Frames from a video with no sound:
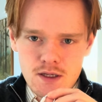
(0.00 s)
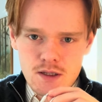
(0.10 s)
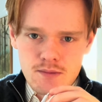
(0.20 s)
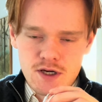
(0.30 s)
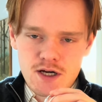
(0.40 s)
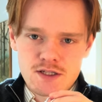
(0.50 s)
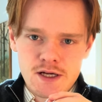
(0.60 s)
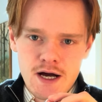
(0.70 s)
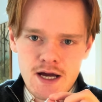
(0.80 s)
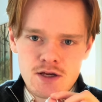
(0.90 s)
Because
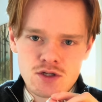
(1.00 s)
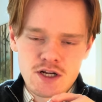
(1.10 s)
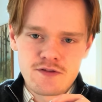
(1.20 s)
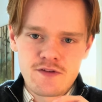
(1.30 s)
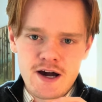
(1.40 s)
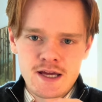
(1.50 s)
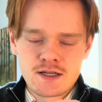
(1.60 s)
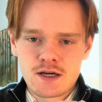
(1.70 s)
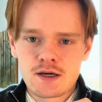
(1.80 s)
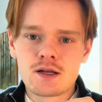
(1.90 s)
I usually find
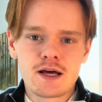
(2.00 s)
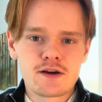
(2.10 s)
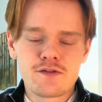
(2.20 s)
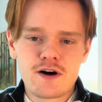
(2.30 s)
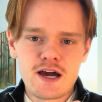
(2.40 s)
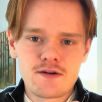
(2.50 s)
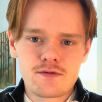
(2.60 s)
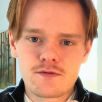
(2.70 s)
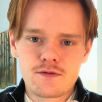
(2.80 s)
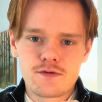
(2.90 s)
like
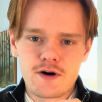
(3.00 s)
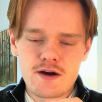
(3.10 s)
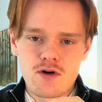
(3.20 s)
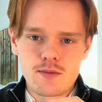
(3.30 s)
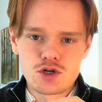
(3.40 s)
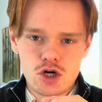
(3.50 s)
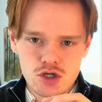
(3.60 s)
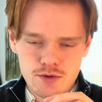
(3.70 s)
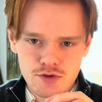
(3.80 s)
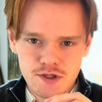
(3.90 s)
five arbitrage
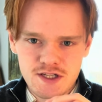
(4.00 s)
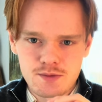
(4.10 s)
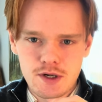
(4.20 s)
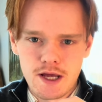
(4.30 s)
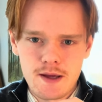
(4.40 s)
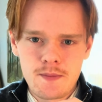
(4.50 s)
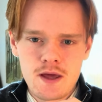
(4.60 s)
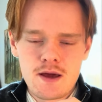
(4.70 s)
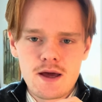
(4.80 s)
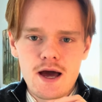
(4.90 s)
opportunities per day,
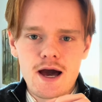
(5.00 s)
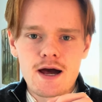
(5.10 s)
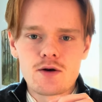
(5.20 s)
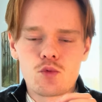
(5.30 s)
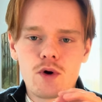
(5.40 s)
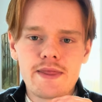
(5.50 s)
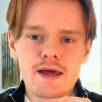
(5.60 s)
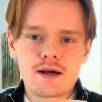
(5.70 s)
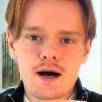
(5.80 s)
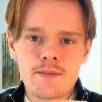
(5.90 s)
and when they
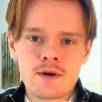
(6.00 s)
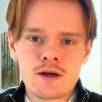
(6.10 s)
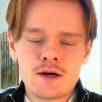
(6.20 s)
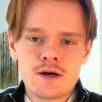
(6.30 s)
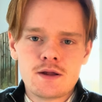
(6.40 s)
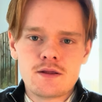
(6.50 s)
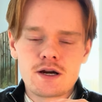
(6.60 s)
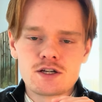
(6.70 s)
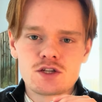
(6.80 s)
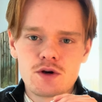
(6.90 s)
come, they're
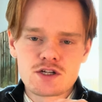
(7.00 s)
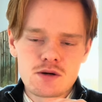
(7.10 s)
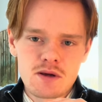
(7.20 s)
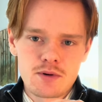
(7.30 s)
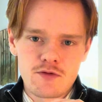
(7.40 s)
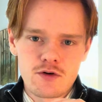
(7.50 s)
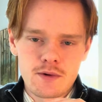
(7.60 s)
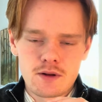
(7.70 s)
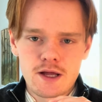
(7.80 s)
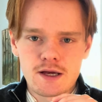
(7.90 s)
so extremely
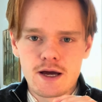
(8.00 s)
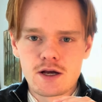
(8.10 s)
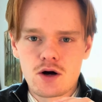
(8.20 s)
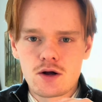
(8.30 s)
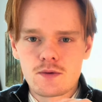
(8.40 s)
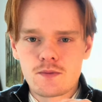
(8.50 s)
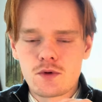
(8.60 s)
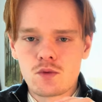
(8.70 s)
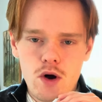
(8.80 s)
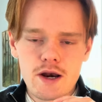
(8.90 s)
profitable. Like I got
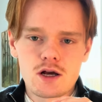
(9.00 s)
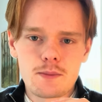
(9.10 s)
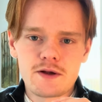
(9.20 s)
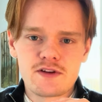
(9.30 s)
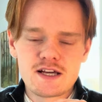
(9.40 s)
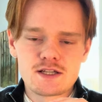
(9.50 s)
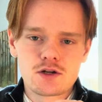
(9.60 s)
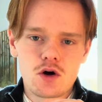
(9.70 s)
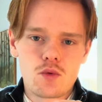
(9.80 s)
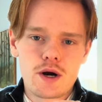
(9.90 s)
one a couple of days
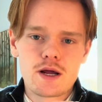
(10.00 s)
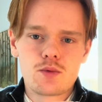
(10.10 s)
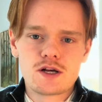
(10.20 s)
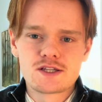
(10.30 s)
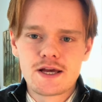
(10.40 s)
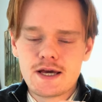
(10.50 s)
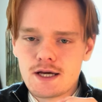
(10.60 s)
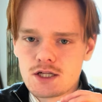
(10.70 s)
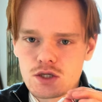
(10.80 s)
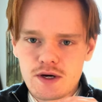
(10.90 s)
ago where it was
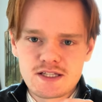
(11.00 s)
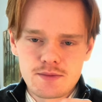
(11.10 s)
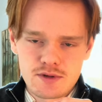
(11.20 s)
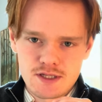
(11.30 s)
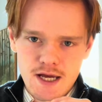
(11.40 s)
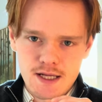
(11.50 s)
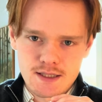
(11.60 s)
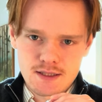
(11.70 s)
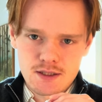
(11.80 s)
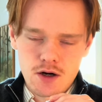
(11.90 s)

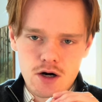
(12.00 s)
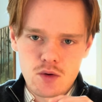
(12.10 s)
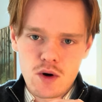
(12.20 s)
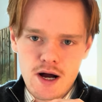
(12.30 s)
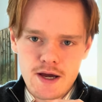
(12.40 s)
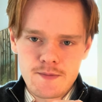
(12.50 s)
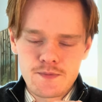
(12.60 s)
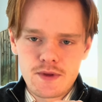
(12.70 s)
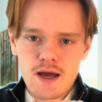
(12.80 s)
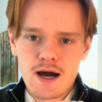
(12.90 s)
20% ROI,
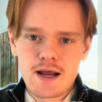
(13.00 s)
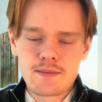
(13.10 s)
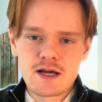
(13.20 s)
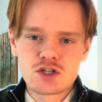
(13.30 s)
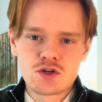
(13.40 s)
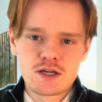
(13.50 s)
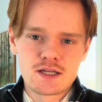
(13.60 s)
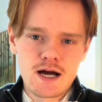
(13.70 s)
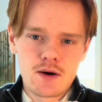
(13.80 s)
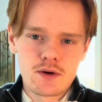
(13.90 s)
and I managed to get
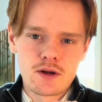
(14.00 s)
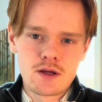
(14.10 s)
down